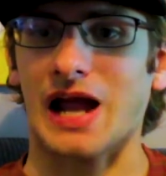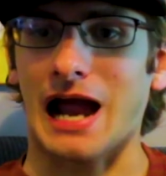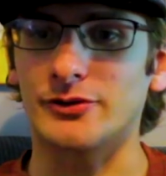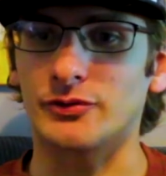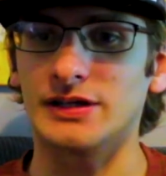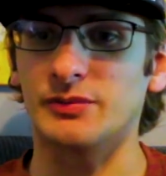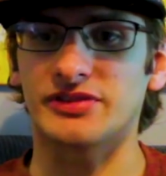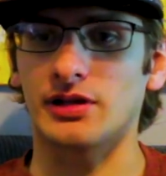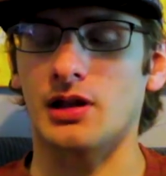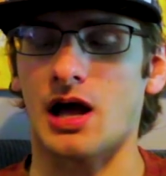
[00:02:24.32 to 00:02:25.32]
I agree with
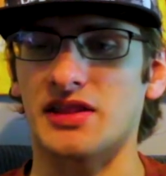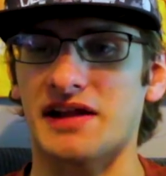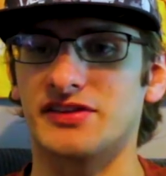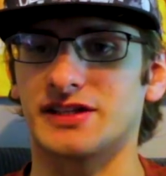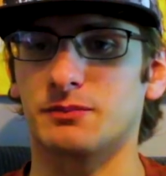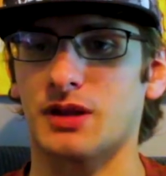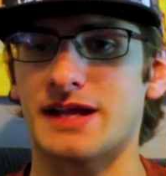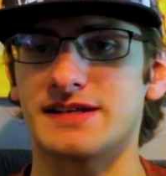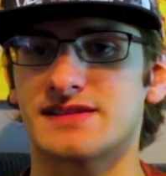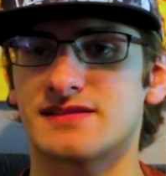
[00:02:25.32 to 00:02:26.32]
a lot of the
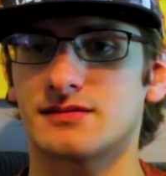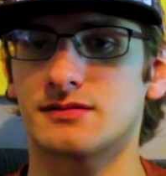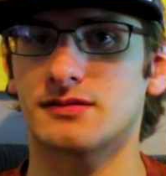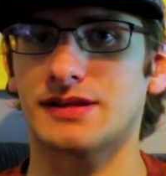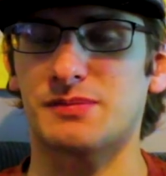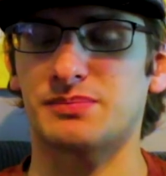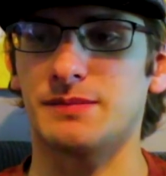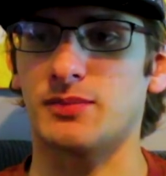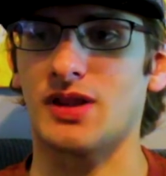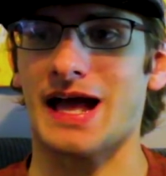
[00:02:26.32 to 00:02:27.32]
complaints that
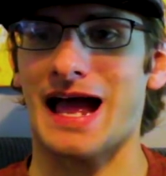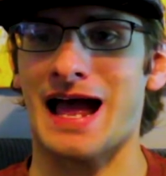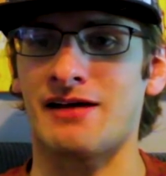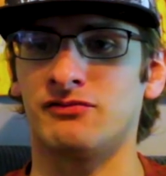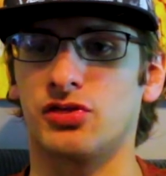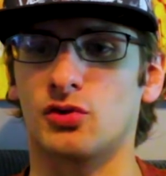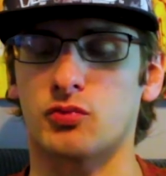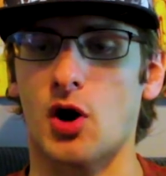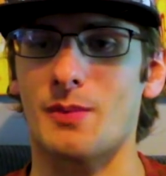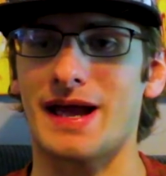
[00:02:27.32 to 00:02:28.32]
people have. The
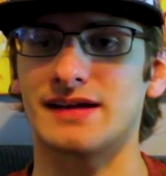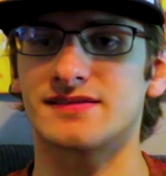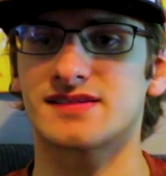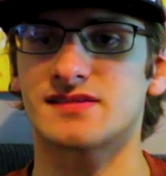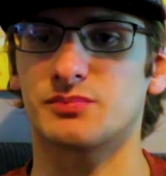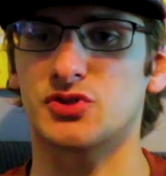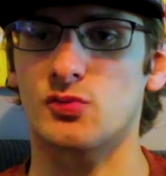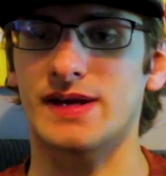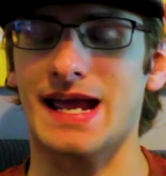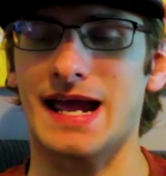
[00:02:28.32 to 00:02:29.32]
romance
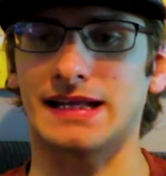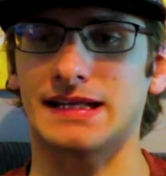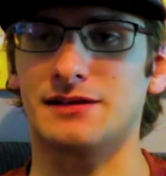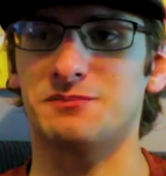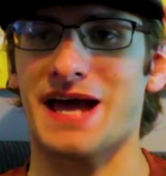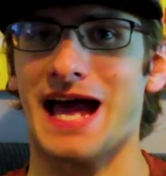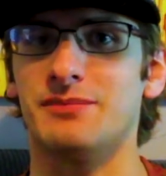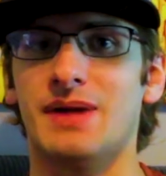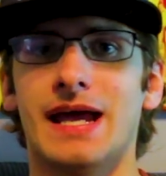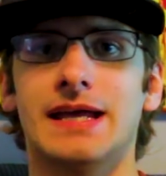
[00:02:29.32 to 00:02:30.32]
between Anakin and
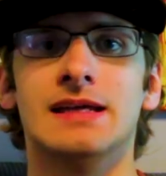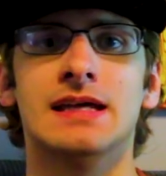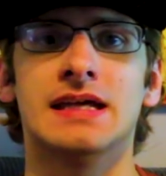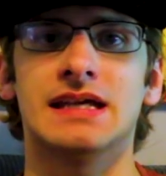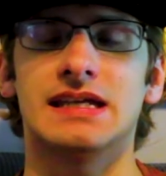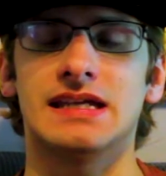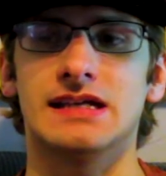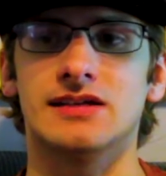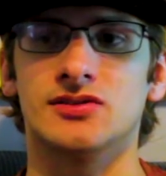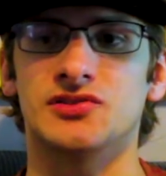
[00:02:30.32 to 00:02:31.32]
Padme
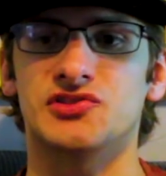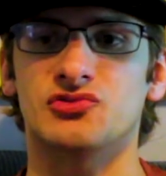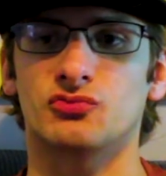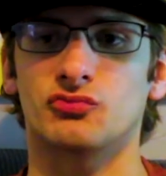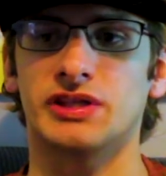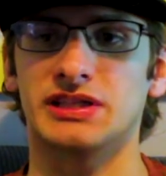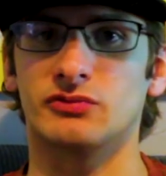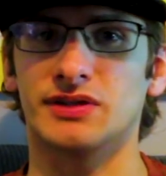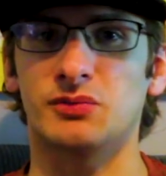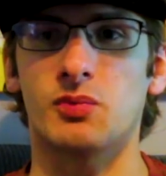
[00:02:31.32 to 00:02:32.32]
is really,
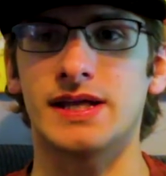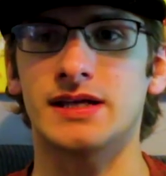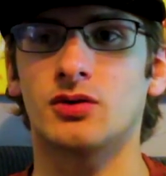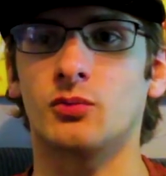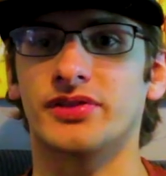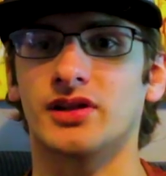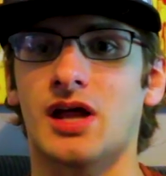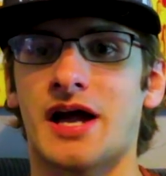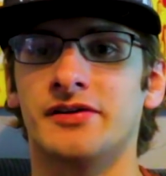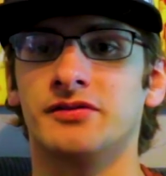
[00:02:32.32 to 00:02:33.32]
really weak, with a
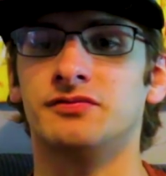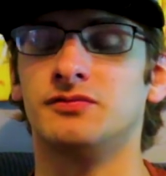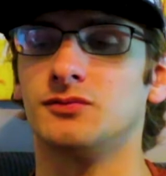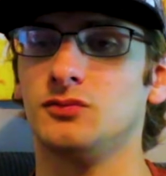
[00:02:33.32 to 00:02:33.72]
lot of